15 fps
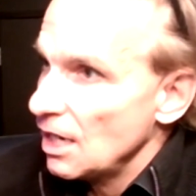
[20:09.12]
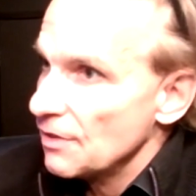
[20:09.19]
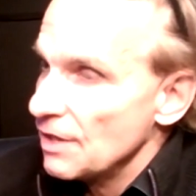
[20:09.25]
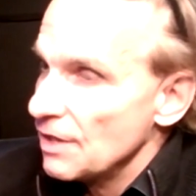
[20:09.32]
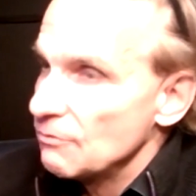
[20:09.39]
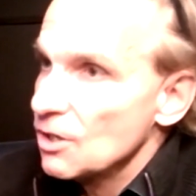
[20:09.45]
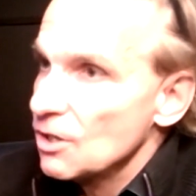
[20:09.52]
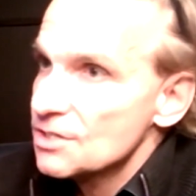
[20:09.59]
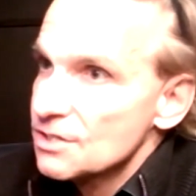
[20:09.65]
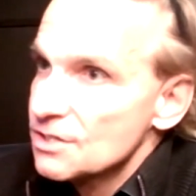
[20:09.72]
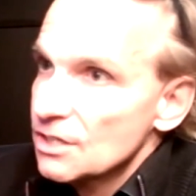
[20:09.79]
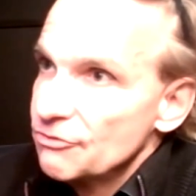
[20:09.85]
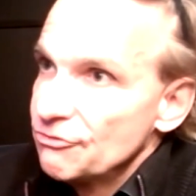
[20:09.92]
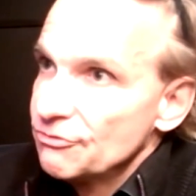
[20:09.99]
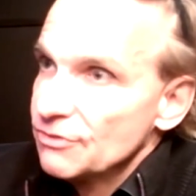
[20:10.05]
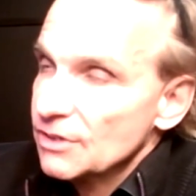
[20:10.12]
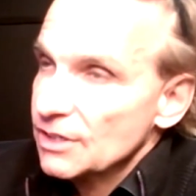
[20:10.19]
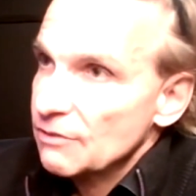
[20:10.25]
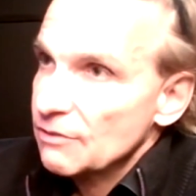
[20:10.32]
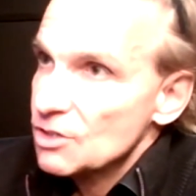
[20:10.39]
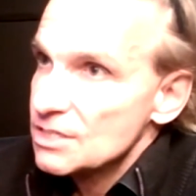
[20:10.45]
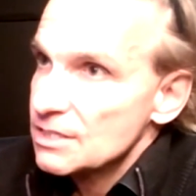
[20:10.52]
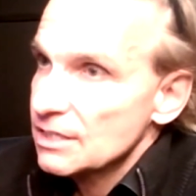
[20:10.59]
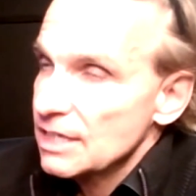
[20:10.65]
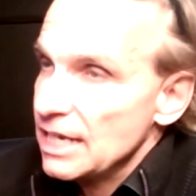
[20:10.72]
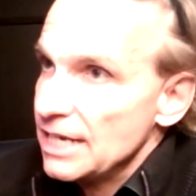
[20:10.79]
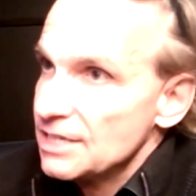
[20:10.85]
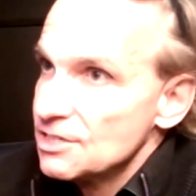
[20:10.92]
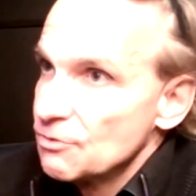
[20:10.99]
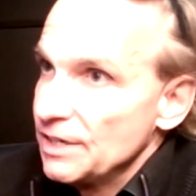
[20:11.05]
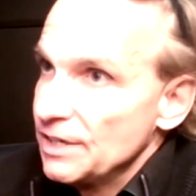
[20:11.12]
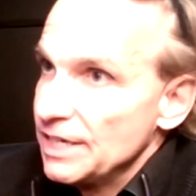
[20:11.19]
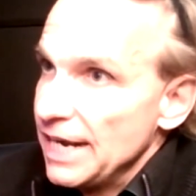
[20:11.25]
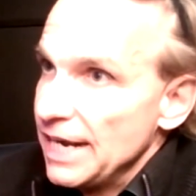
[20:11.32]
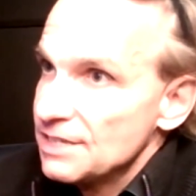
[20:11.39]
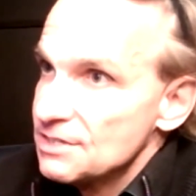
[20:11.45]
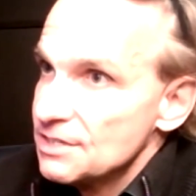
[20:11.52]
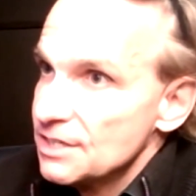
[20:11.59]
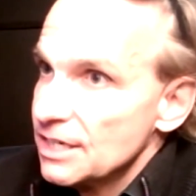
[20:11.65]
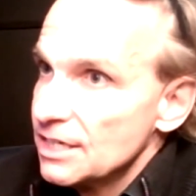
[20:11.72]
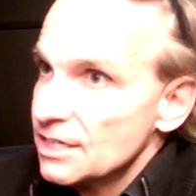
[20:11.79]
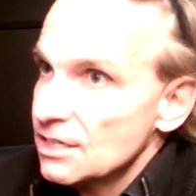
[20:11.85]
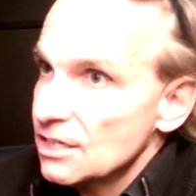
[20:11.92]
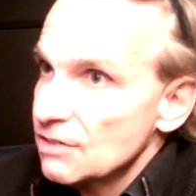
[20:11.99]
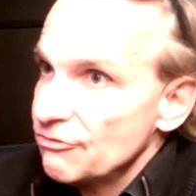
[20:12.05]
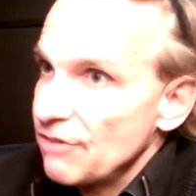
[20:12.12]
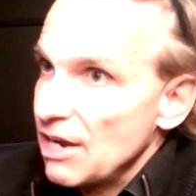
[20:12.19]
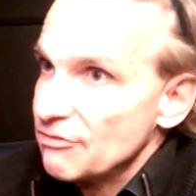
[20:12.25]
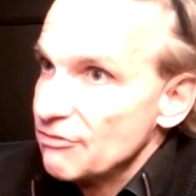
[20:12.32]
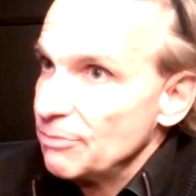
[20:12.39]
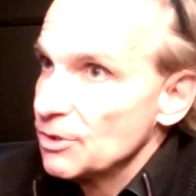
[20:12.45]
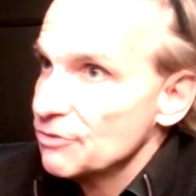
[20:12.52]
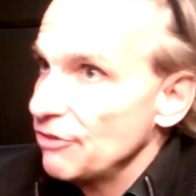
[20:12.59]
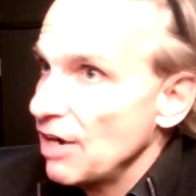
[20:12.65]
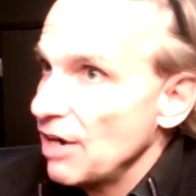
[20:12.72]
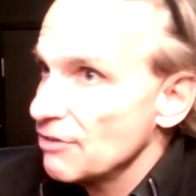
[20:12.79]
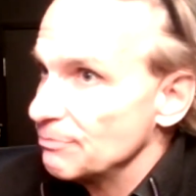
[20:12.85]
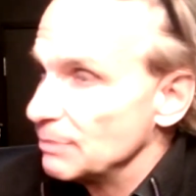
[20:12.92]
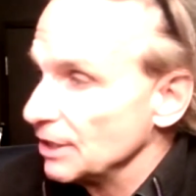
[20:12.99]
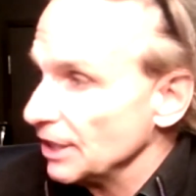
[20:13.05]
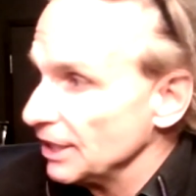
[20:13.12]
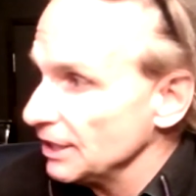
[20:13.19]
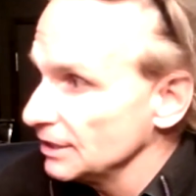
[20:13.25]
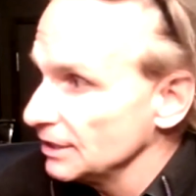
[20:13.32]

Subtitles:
That was late 2018, 5.5 pre.